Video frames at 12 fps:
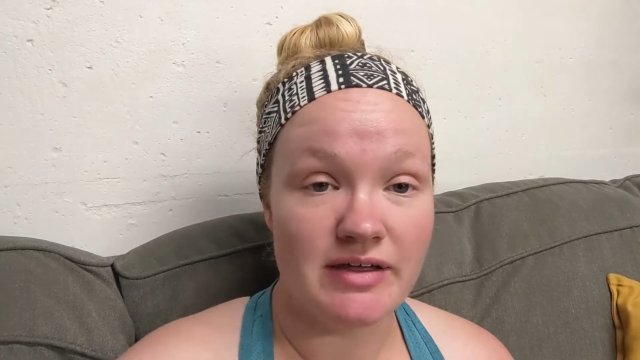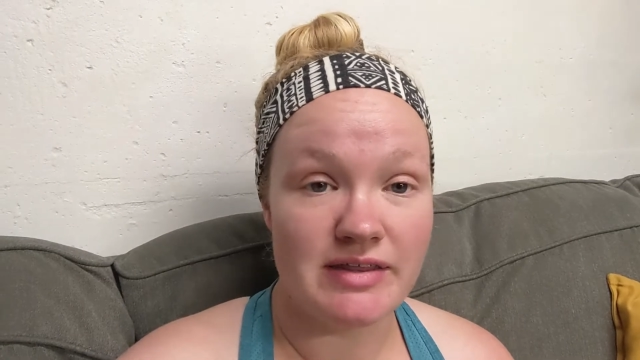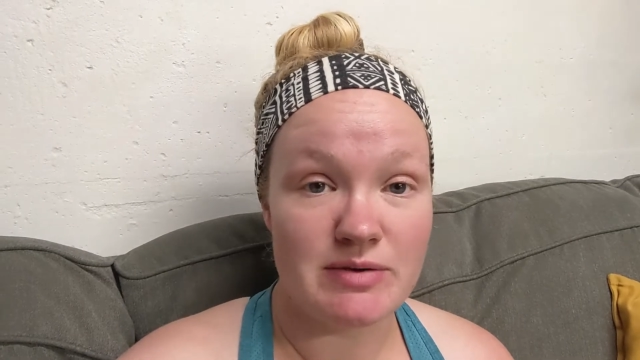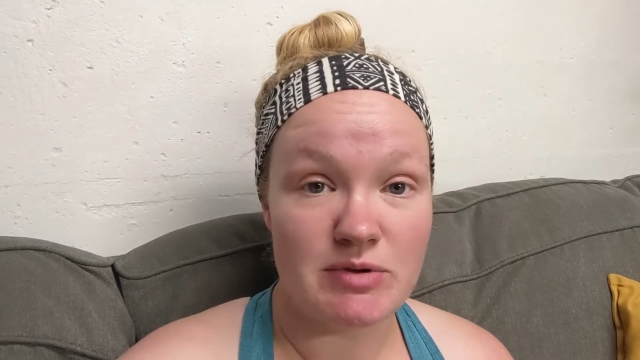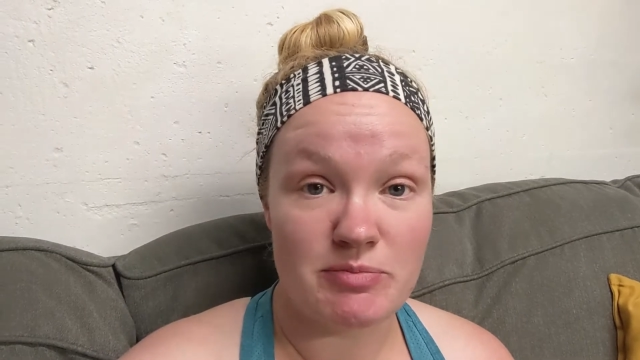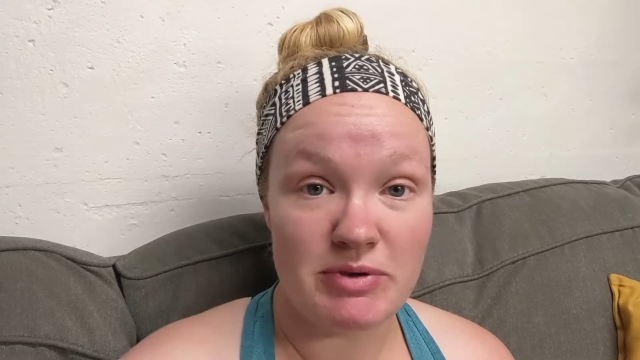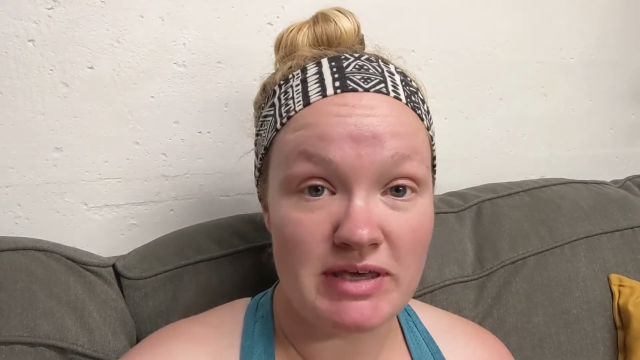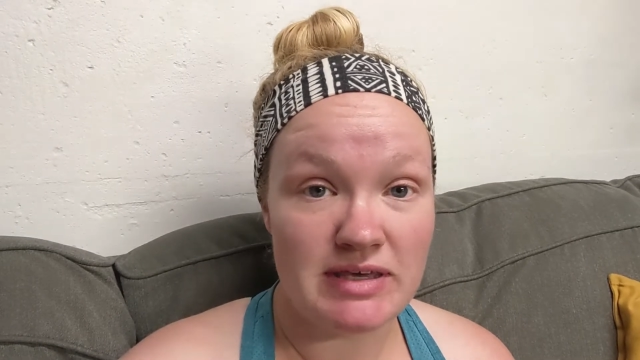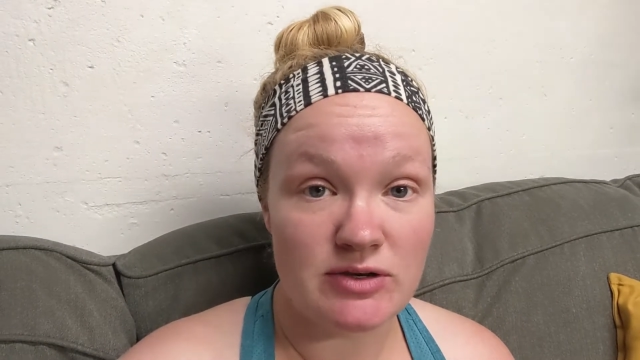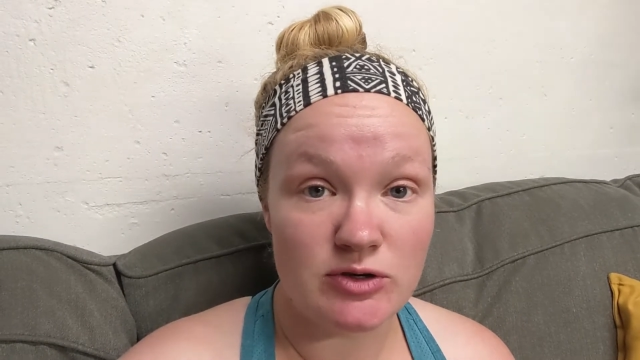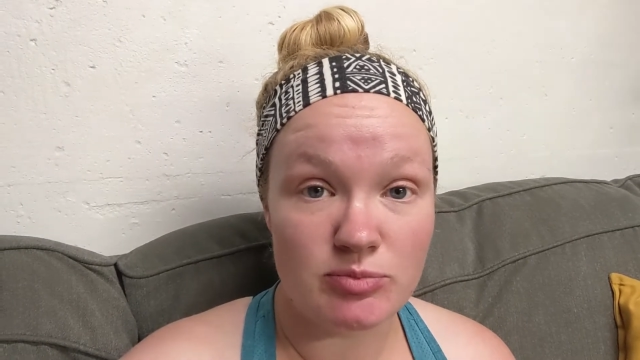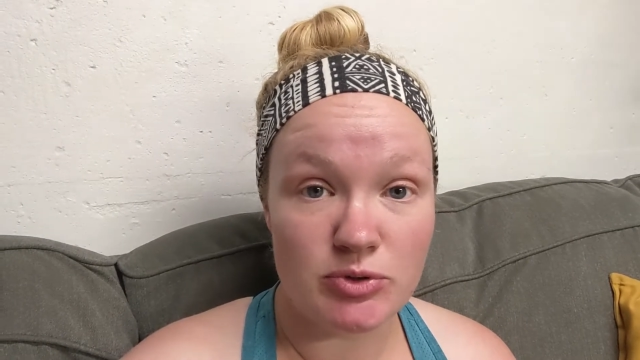They may
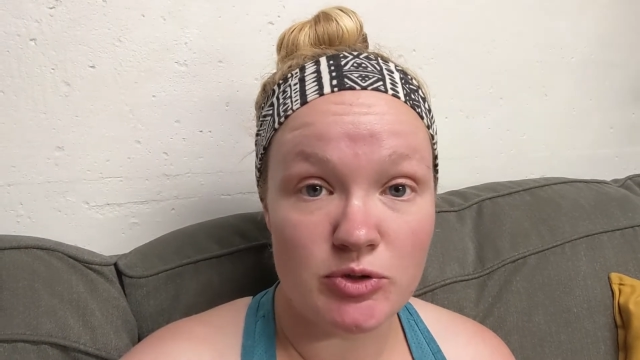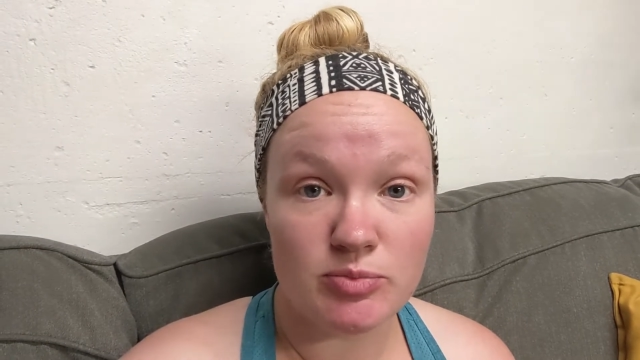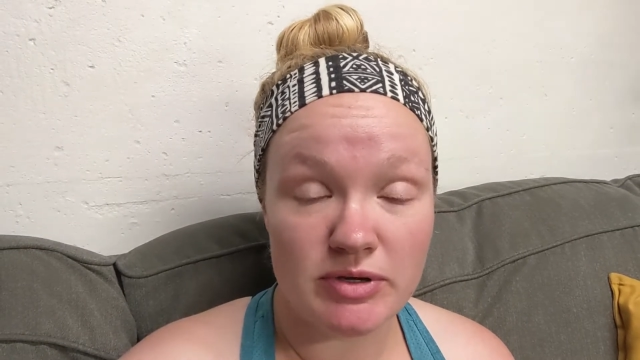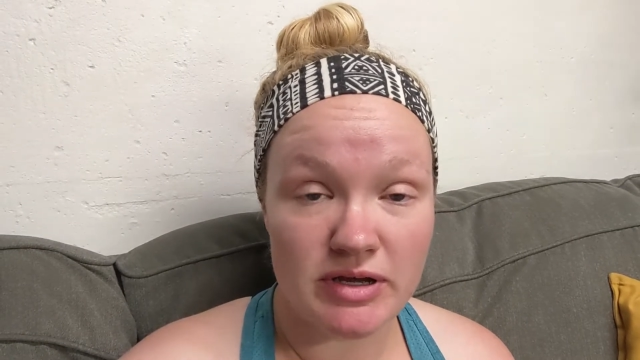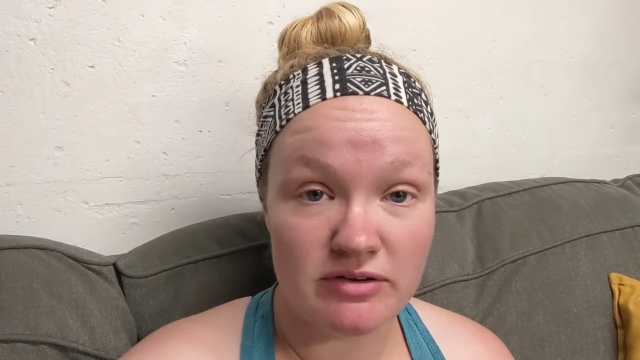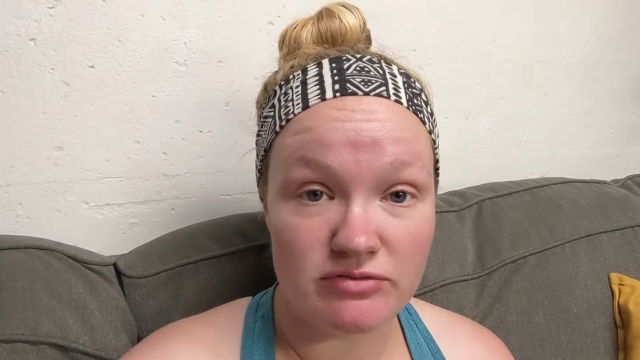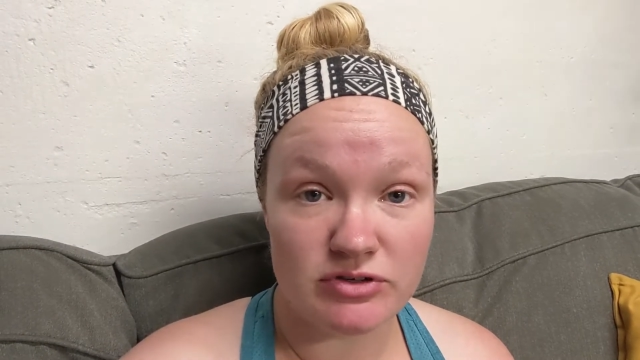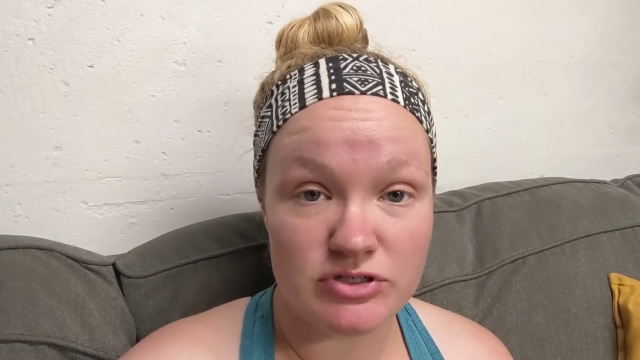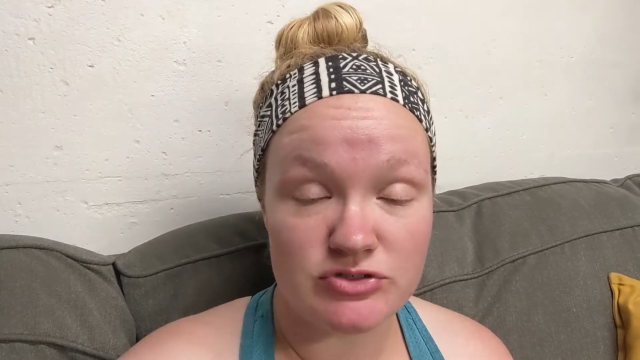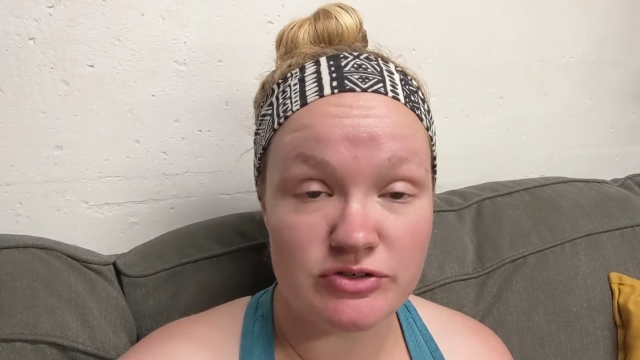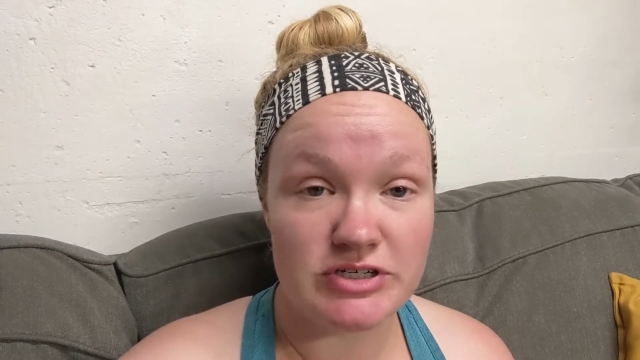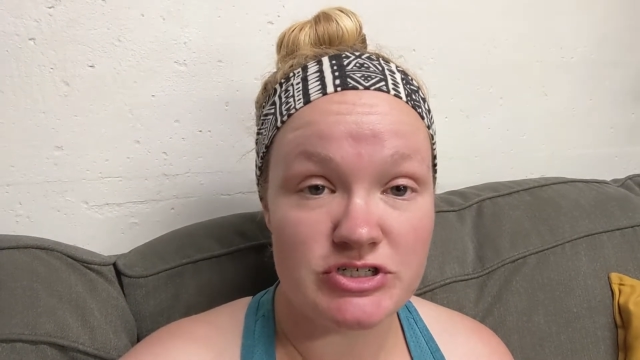pee or poop out of
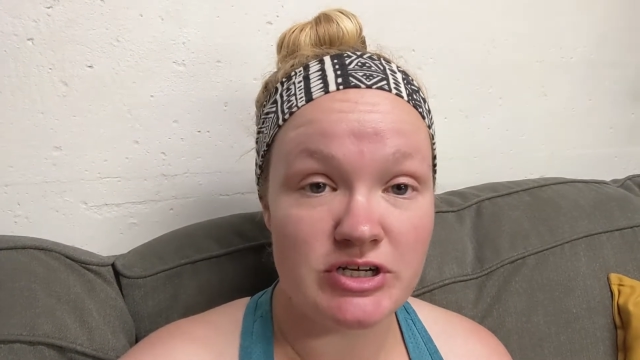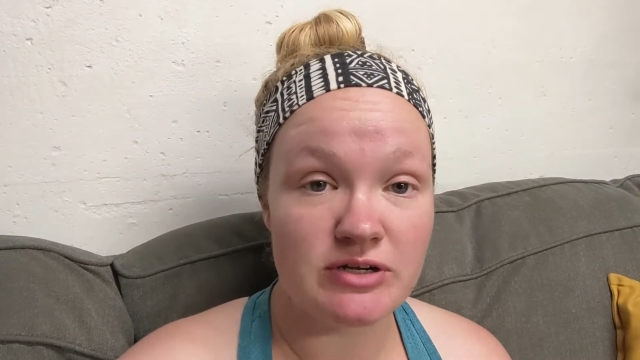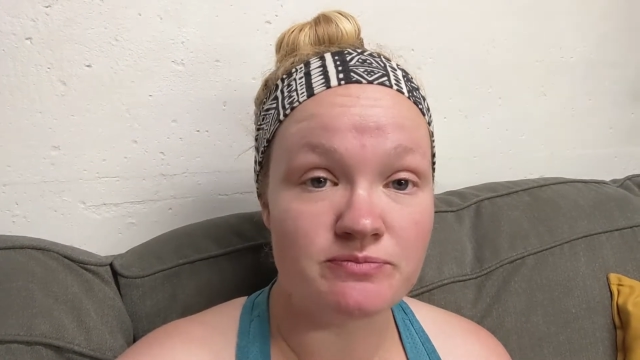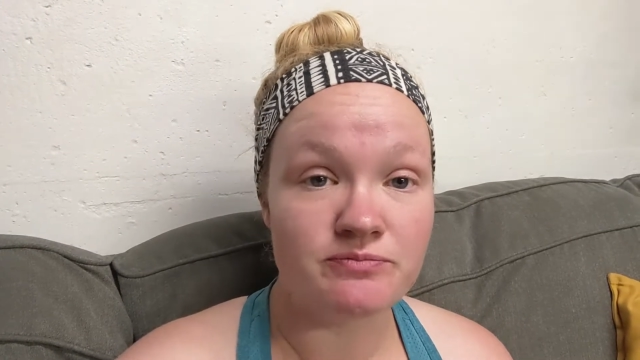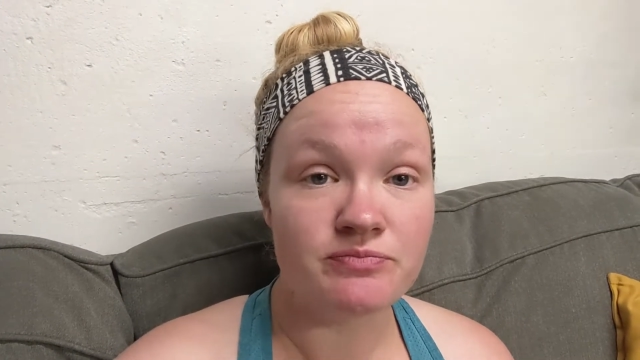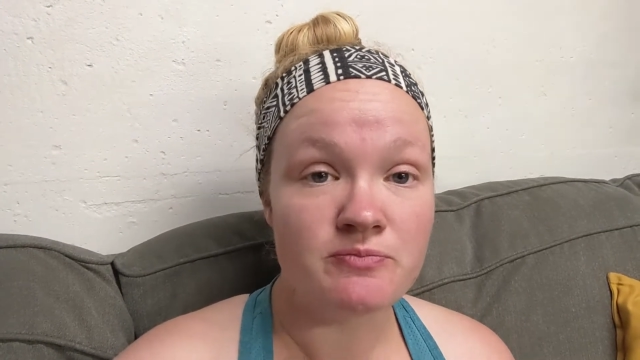frustration.